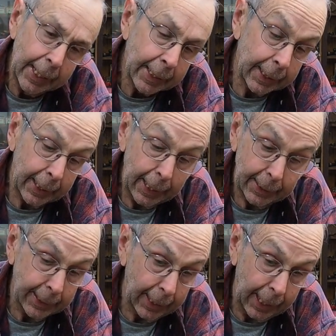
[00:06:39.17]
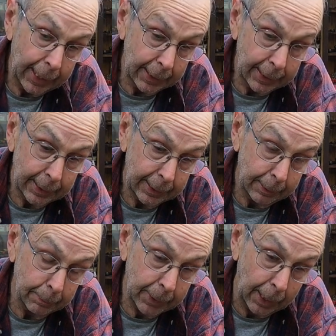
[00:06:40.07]
It actually has
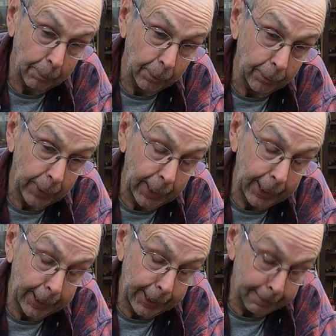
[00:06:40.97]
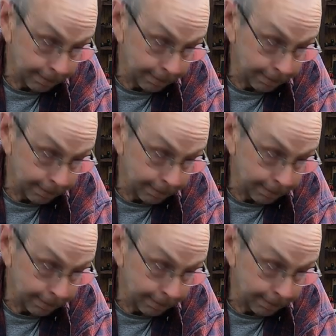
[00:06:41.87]
some type of a